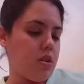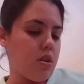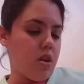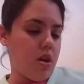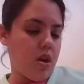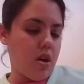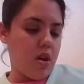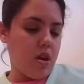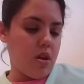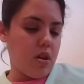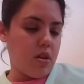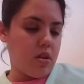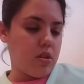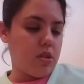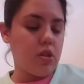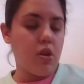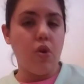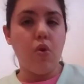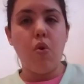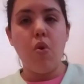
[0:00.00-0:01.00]
Uh,
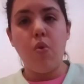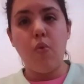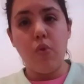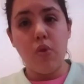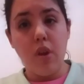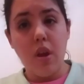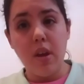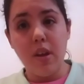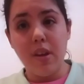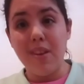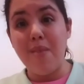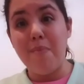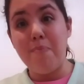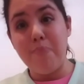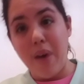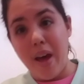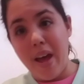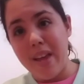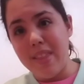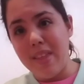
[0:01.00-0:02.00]
so we're not going to
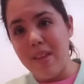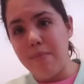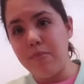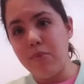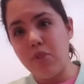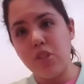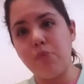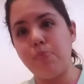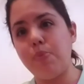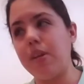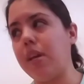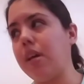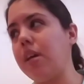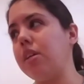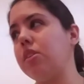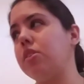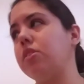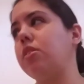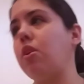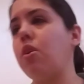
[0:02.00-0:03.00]
buy them just
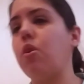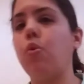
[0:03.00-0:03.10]
because